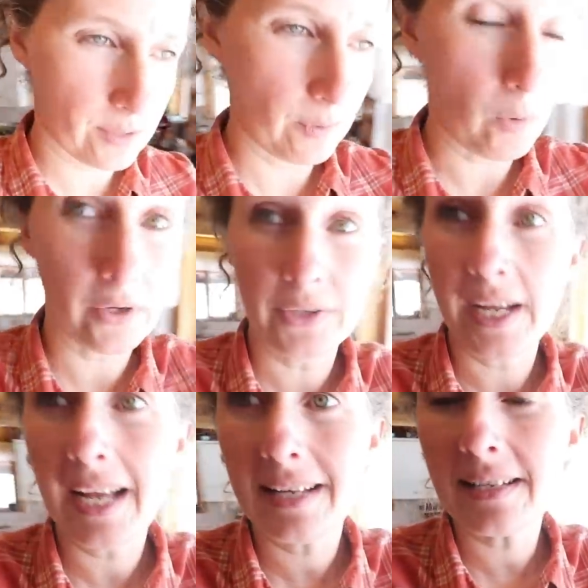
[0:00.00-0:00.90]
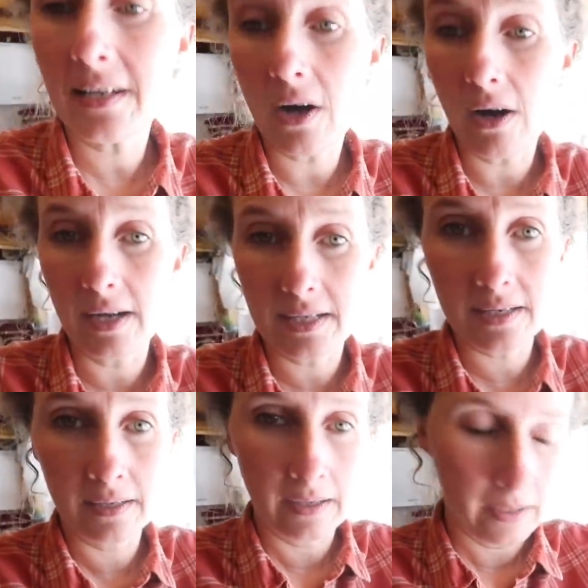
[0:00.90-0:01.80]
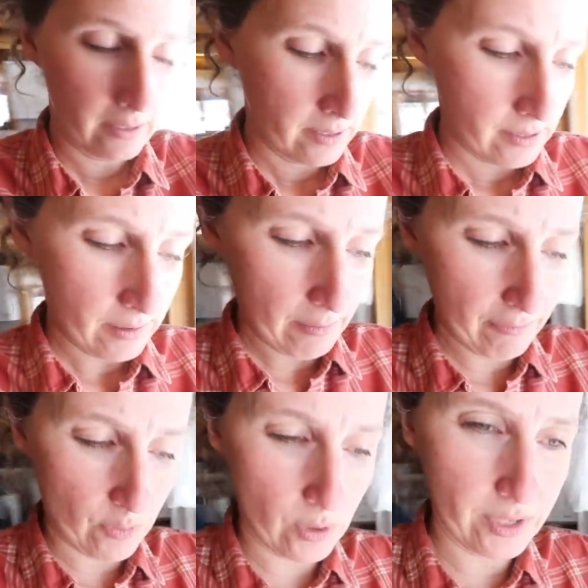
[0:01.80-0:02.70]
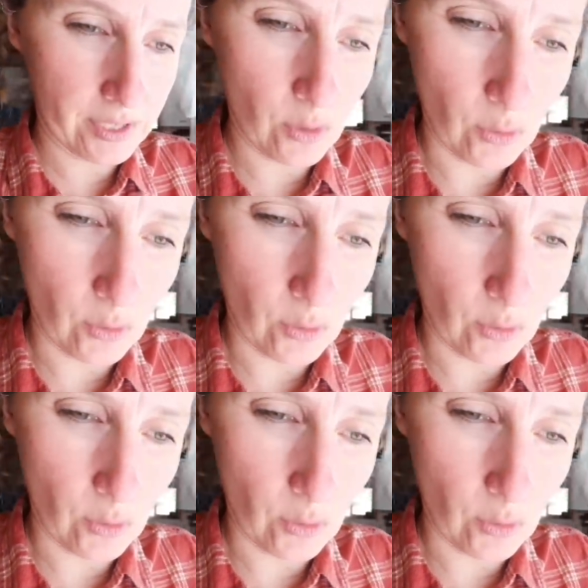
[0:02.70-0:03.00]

so we want her nice and hot for this